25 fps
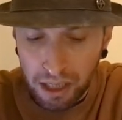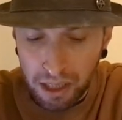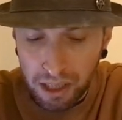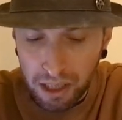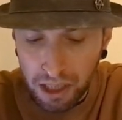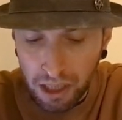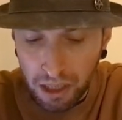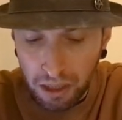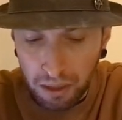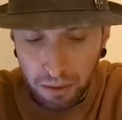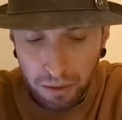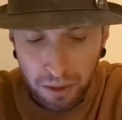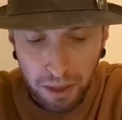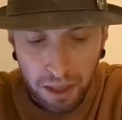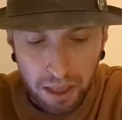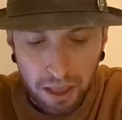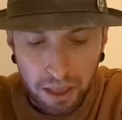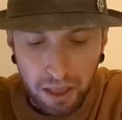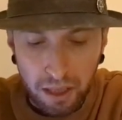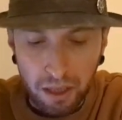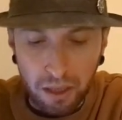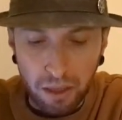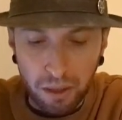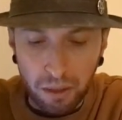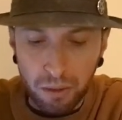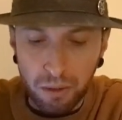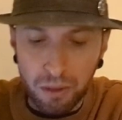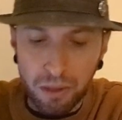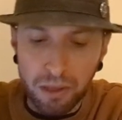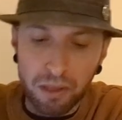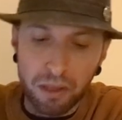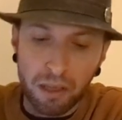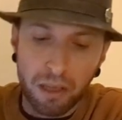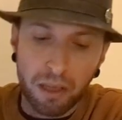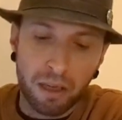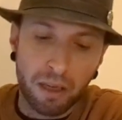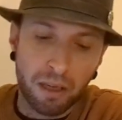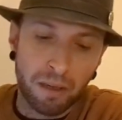So here goes.
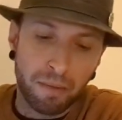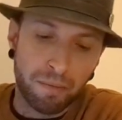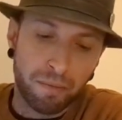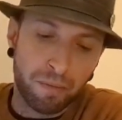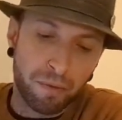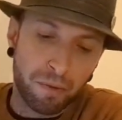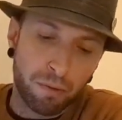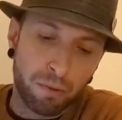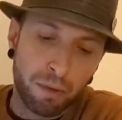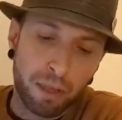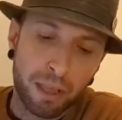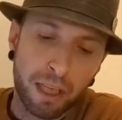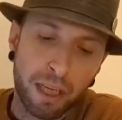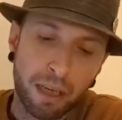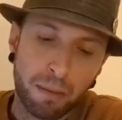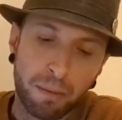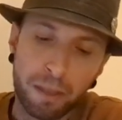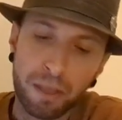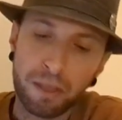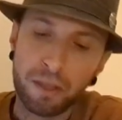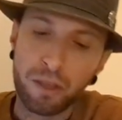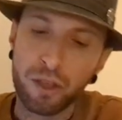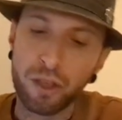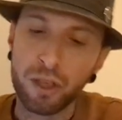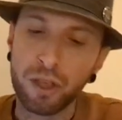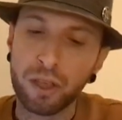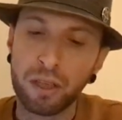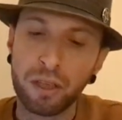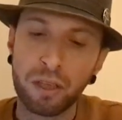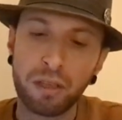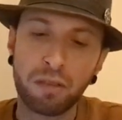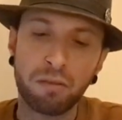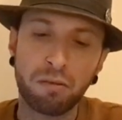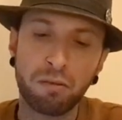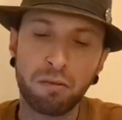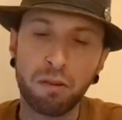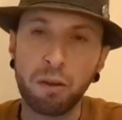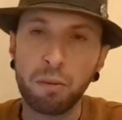Red cabbage,
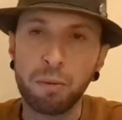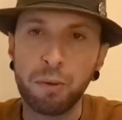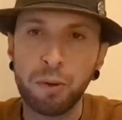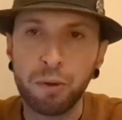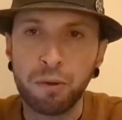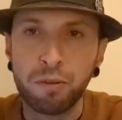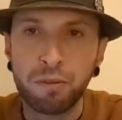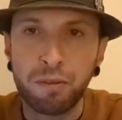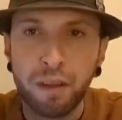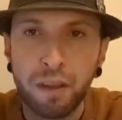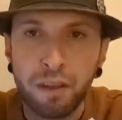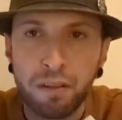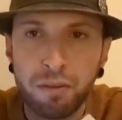Romanoff